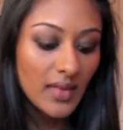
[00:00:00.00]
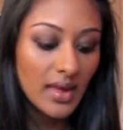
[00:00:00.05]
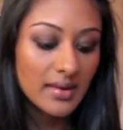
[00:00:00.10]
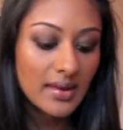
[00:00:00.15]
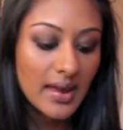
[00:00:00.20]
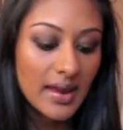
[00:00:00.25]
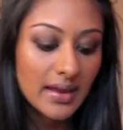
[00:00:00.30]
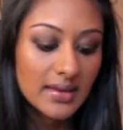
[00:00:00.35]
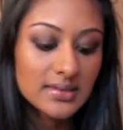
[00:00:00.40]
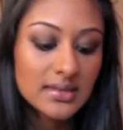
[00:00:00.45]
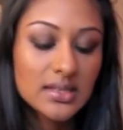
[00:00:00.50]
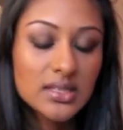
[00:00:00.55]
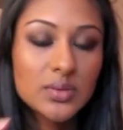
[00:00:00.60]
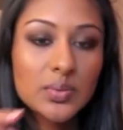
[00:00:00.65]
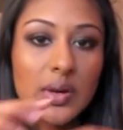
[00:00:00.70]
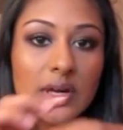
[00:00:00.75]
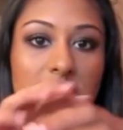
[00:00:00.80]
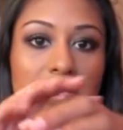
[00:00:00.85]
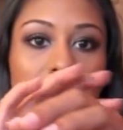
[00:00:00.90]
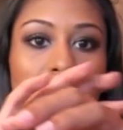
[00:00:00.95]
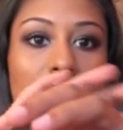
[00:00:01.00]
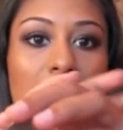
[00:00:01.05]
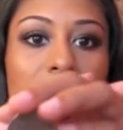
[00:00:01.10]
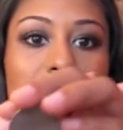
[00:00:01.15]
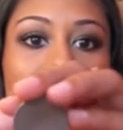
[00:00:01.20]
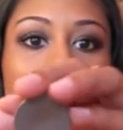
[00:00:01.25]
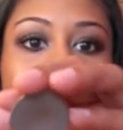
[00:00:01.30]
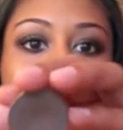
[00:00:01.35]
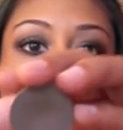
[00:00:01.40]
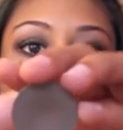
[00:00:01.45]
Next, espresso
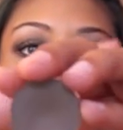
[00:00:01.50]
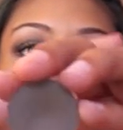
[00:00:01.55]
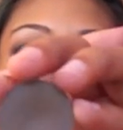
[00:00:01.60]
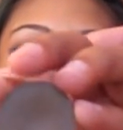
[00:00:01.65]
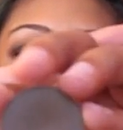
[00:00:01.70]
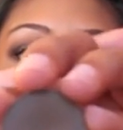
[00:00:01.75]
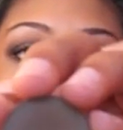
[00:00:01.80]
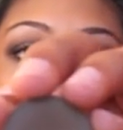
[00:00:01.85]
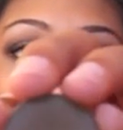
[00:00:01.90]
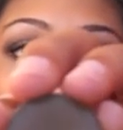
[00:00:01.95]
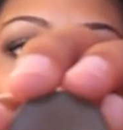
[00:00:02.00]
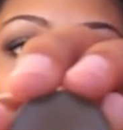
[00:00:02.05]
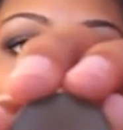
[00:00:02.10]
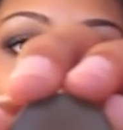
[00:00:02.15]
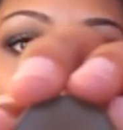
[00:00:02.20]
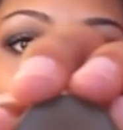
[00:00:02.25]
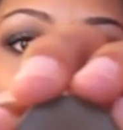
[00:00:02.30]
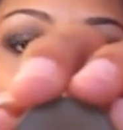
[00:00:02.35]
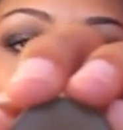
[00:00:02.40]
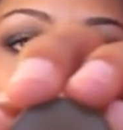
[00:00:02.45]
eyeshadow. I love this